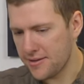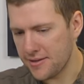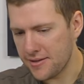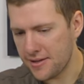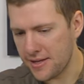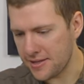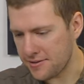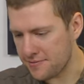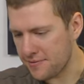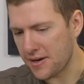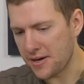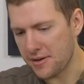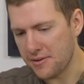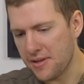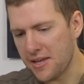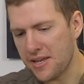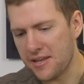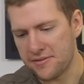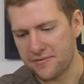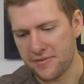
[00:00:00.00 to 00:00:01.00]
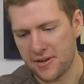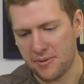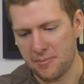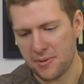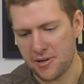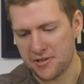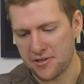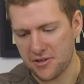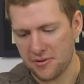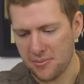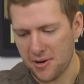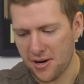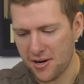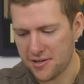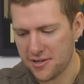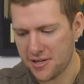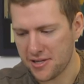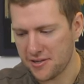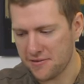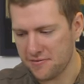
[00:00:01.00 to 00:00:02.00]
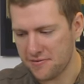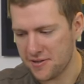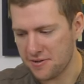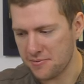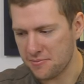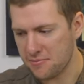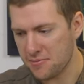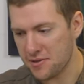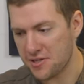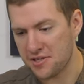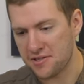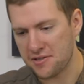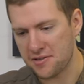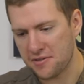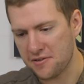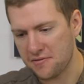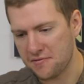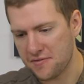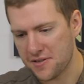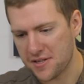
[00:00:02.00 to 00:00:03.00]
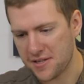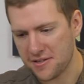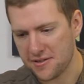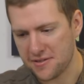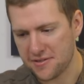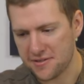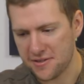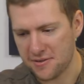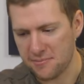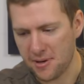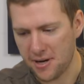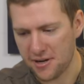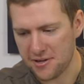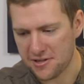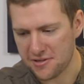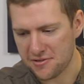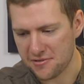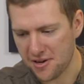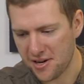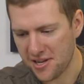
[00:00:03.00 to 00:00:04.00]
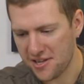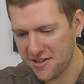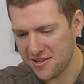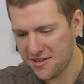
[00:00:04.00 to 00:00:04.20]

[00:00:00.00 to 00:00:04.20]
is very he's very much Tom Hardy in the film, which is a good thing because Tom Hardy's great.